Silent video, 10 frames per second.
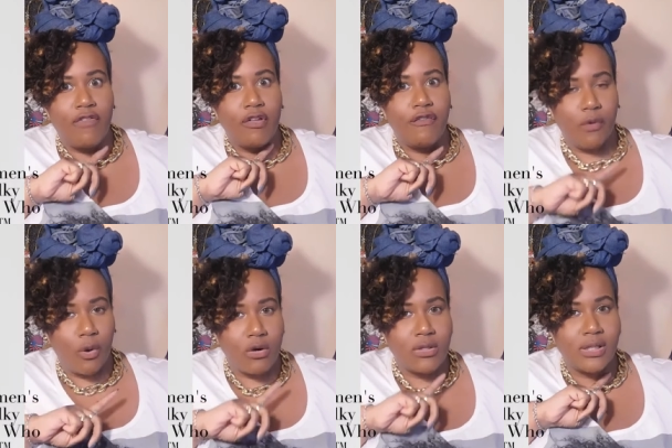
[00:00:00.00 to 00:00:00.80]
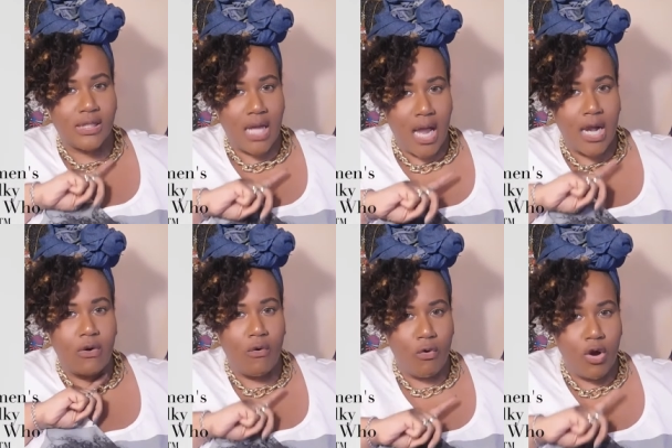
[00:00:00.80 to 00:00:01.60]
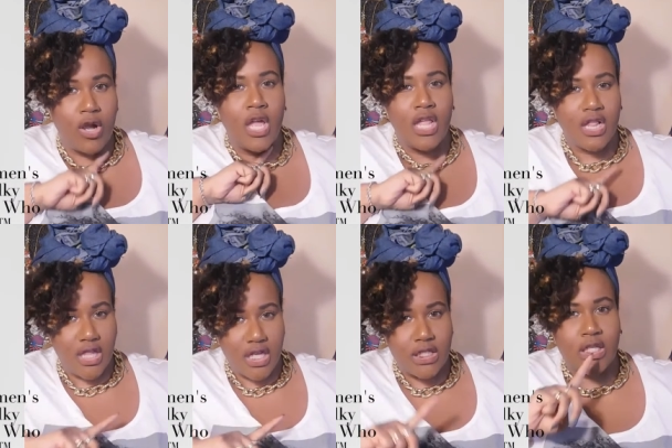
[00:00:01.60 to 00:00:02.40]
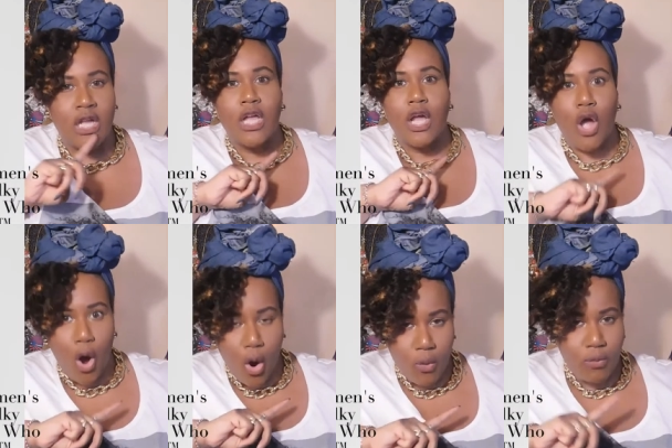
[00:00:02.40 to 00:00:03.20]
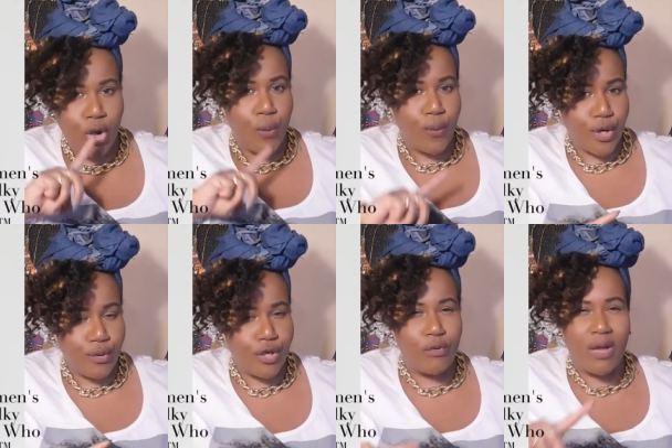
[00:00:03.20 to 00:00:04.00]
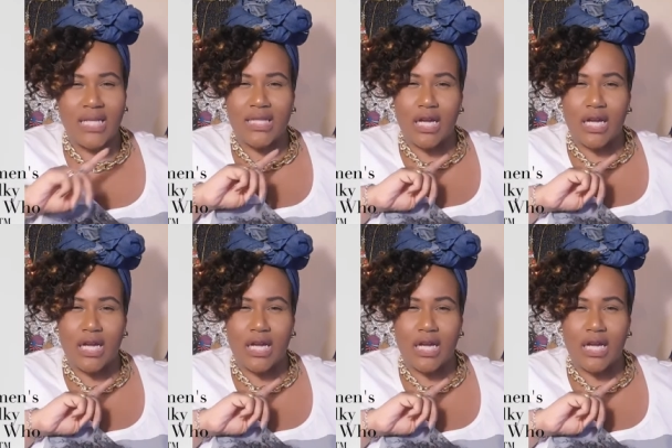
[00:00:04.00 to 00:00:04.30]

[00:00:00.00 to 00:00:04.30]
the floral design on this coat. Real cute. It has that